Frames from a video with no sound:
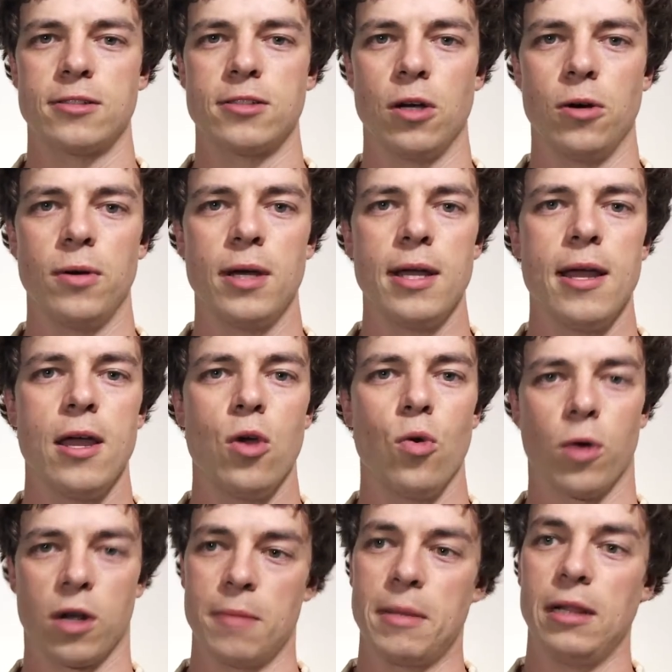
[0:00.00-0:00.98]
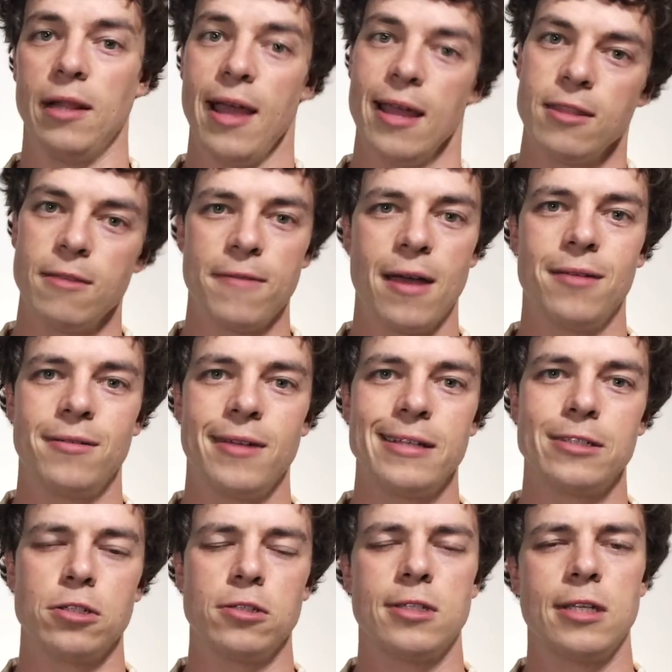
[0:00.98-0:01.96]
So we're going to be laying the
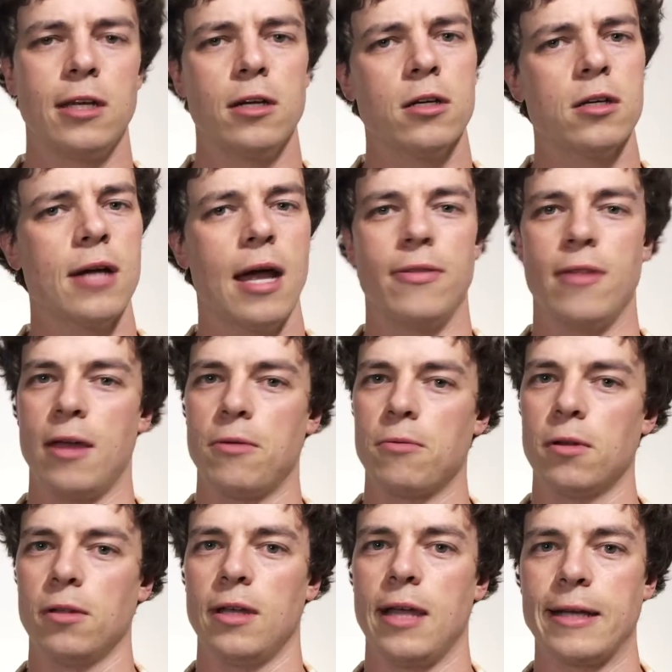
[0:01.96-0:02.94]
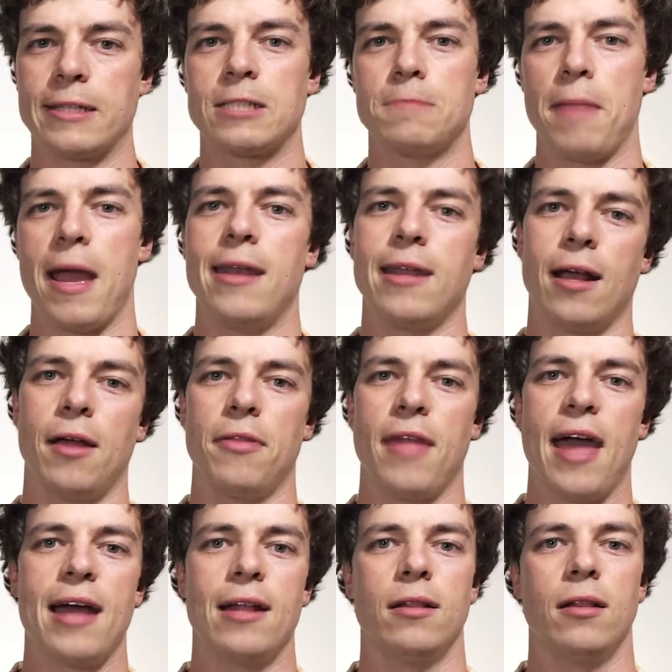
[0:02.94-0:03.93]
foundations here and then really expanding on
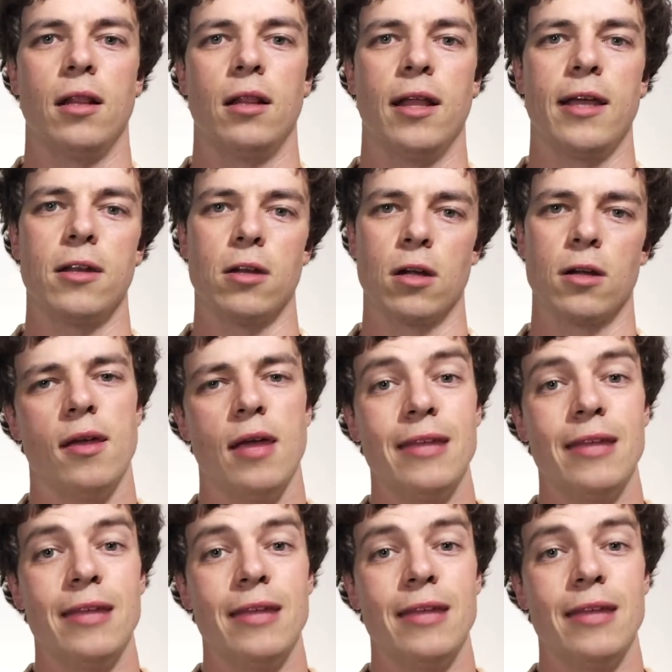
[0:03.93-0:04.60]
that later.